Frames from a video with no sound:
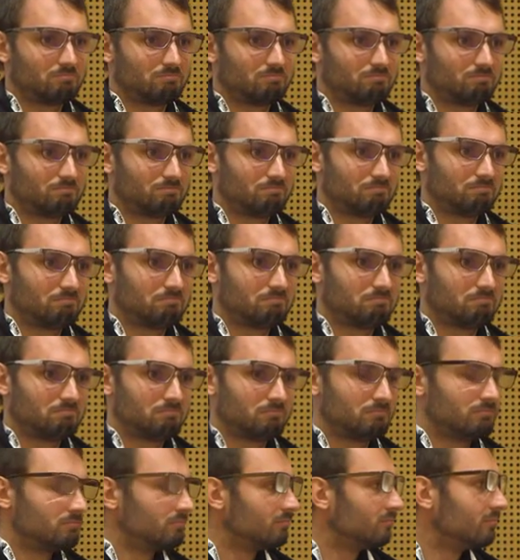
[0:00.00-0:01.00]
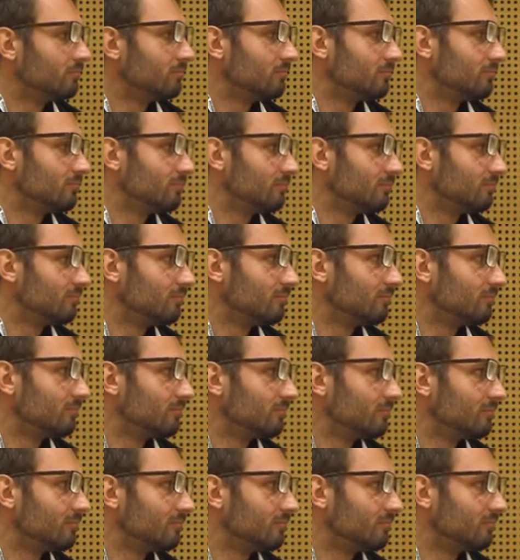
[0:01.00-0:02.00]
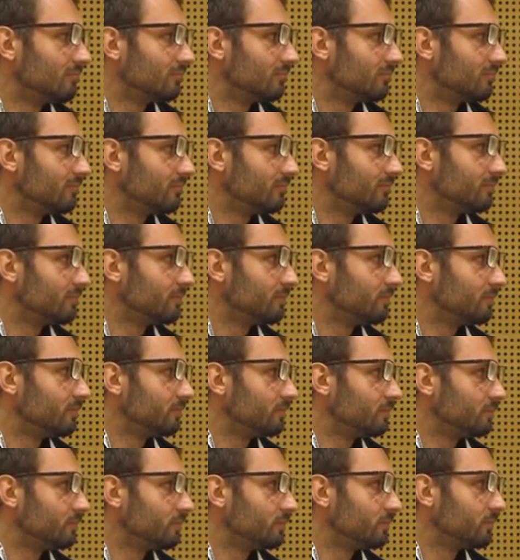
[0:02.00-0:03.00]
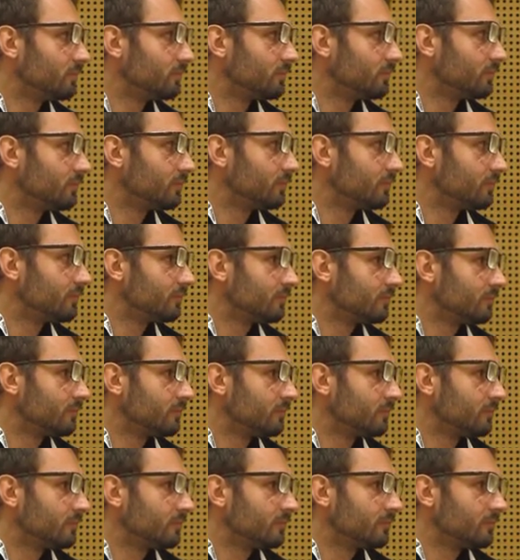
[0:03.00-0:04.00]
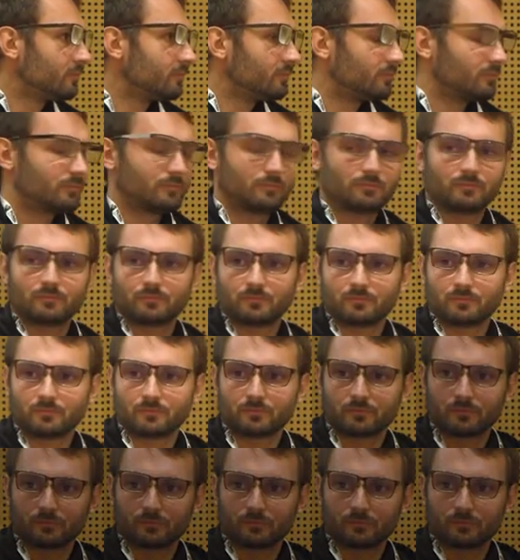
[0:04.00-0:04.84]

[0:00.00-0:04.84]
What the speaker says: [no speech]